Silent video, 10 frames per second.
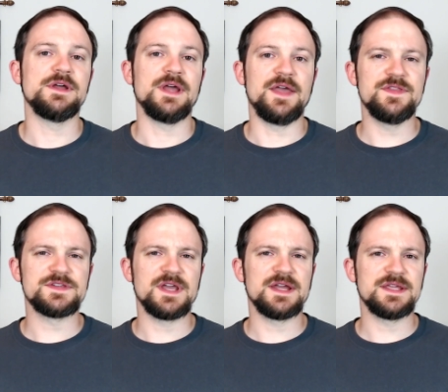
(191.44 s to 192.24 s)
And
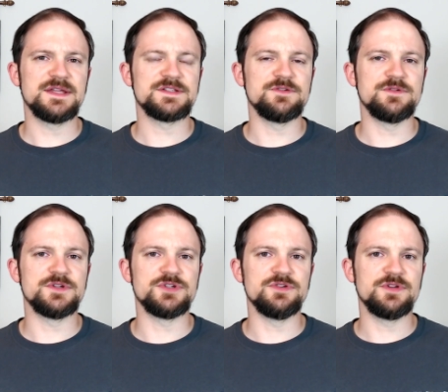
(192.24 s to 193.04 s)
this kind of gets to an
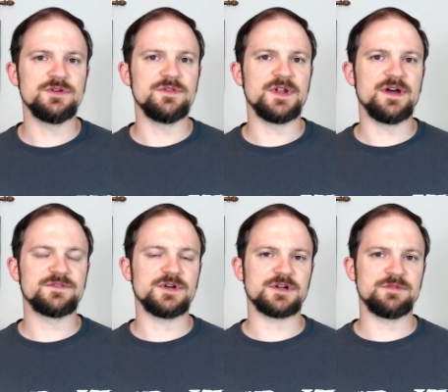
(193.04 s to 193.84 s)
issue, too, that I've
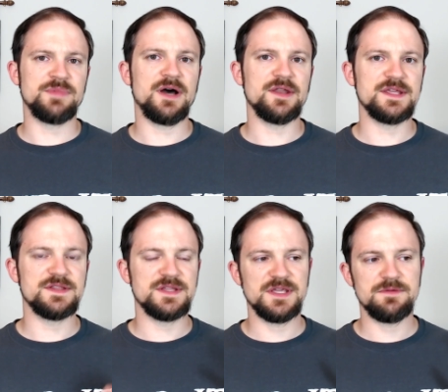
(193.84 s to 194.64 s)
talked about
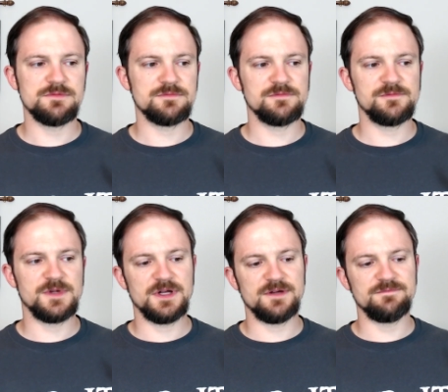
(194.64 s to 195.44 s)
in the
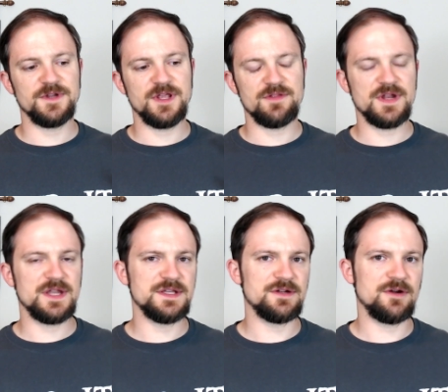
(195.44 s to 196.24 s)
video that I
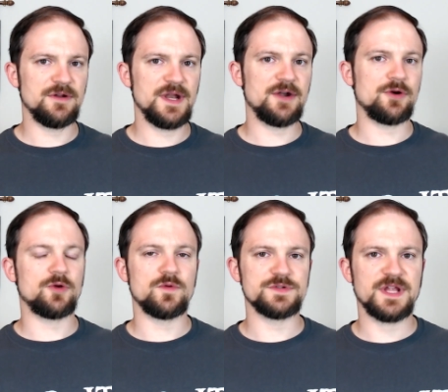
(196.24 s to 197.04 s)
did on
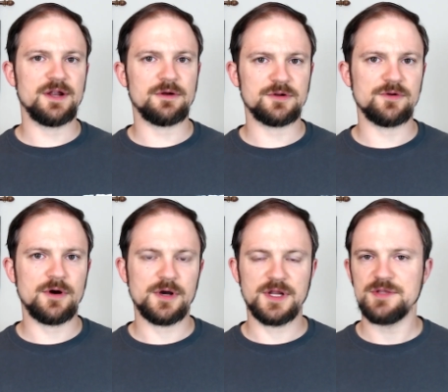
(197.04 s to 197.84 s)
Aragorn's character
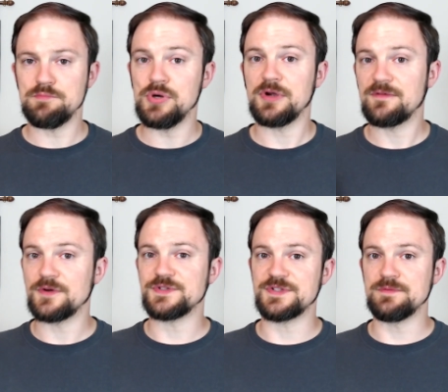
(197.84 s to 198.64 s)
arc in the book
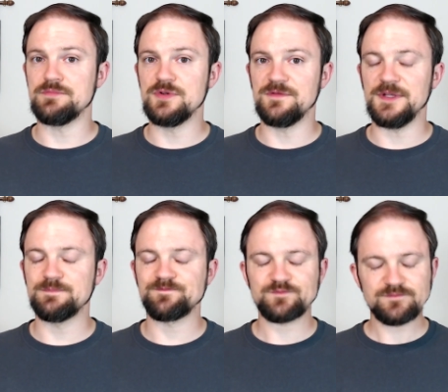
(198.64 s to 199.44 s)
versus the movie.
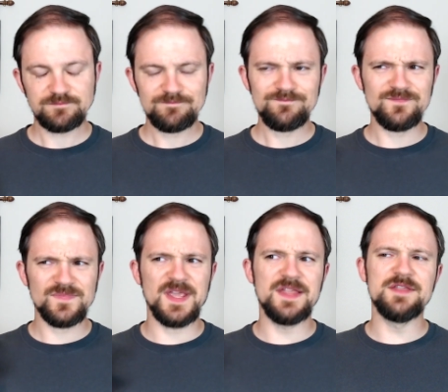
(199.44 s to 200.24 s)

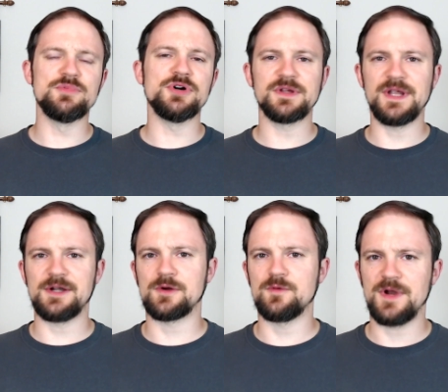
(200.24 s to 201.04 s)
In the book,
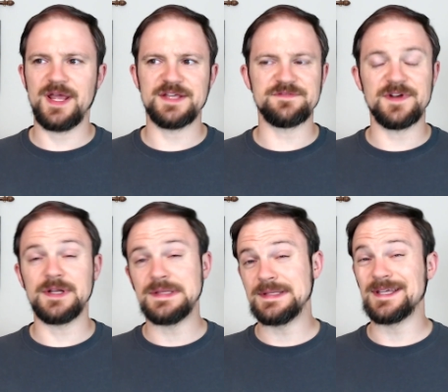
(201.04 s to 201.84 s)
Aragorn has
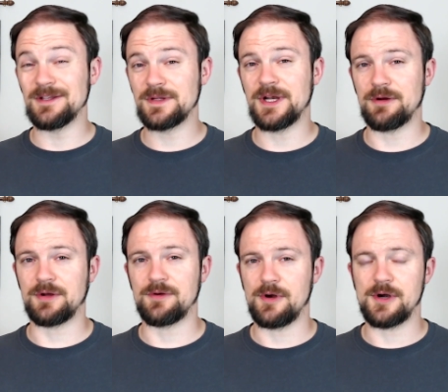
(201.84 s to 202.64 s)
very little
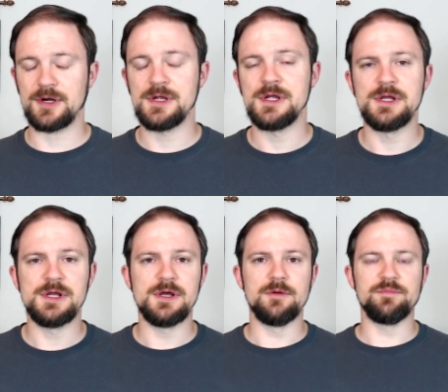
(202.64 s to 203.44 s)
character arc
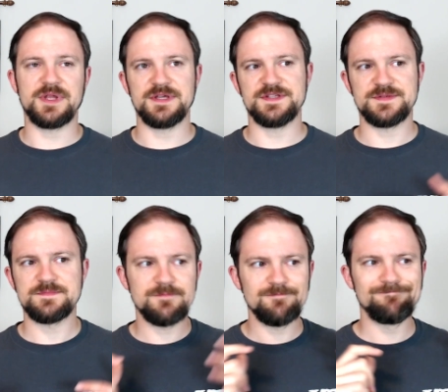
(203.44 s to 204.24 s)

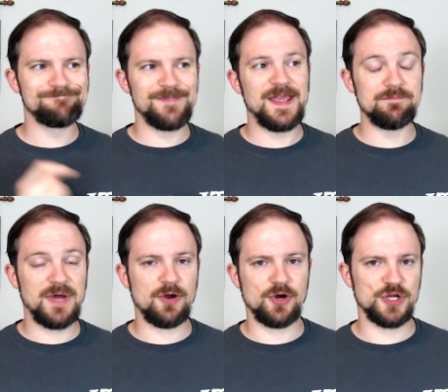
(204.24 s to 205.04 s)
because, and
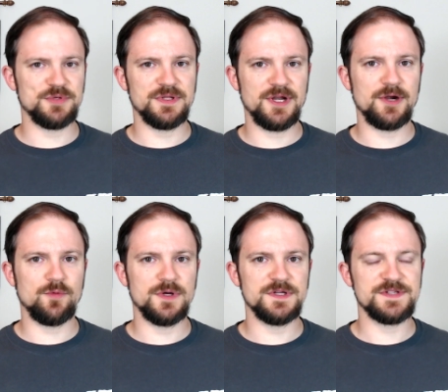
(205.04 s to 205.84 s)
my argument there
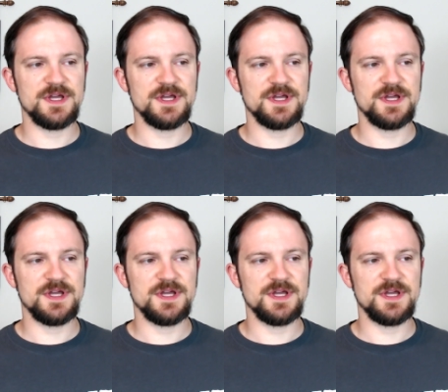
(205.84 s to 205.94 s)
was,